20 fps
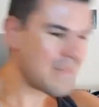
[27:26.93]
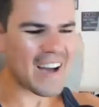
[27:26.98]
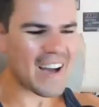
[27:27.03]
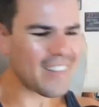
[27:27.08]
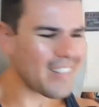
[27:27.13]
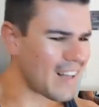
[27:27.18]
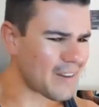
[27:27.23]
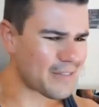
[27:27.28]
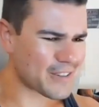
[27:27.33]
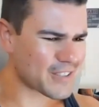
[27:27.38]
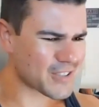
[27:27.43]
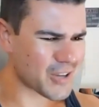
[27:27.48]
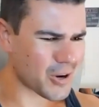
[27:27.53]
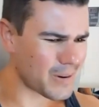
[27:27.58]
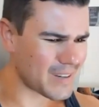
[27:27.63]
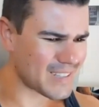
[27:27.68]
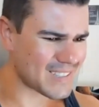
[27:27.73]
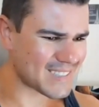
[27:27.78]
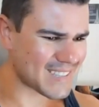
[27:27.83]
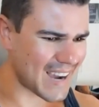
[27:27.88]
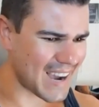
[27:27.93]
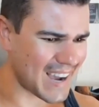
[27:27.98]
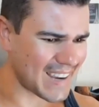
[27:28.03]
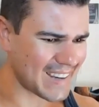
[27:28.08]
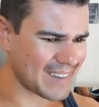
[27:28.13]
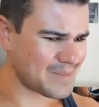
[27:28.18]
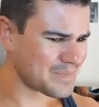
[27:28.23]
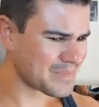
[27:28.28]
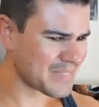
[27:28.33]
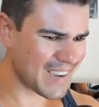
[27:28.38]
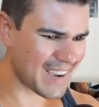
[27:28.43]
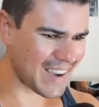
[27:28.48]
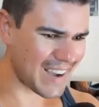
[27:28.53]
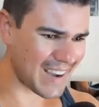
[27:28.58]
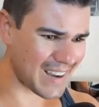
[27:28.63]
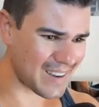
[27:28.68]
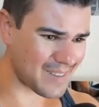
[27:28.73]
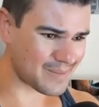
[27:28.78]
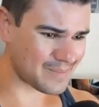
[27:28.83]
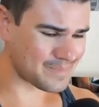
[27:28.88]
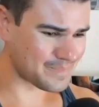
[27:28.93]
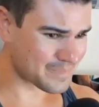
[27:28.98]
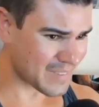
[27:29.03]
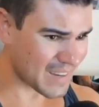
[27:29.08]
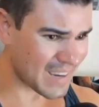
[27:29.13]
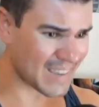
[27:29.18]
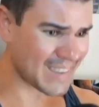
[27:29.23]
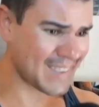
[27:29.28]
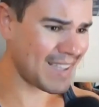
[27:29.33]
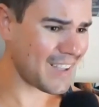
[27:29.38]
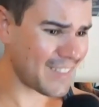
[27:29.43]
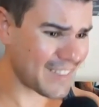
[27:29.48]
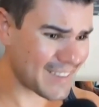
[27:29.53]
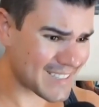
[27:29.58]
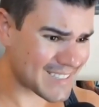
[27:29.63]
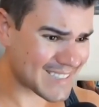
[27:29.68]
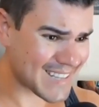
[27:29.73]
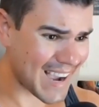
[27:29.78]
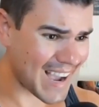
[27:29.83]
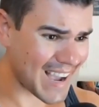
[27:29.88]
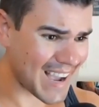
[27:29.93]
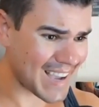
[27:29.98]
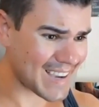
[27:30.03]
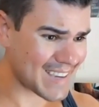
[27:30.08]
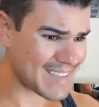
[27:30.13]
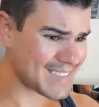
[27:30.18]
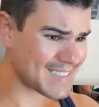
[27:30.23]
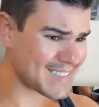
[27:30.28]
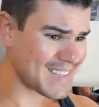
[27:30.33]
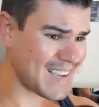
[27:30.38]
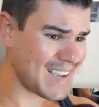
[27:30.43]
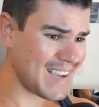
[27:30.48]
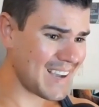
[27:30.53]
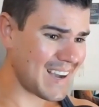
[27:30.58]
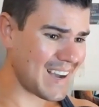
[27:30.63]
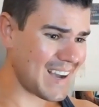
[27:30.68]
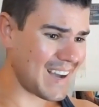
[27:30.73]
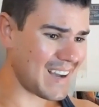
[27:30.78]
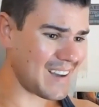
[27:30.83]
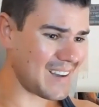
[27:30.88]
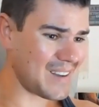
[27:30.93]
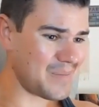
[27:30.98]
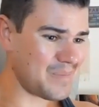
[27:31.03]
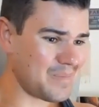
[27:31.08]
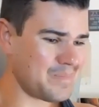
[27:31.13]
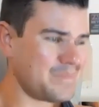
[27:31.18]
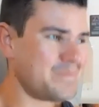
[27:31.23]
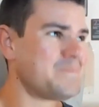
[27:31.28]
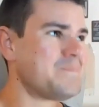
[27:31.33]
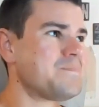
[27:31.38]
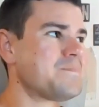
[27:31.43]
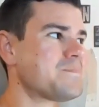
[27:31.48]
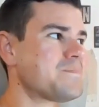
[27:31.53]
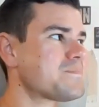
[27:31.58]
the male lovers always die. Achilles dies. Um,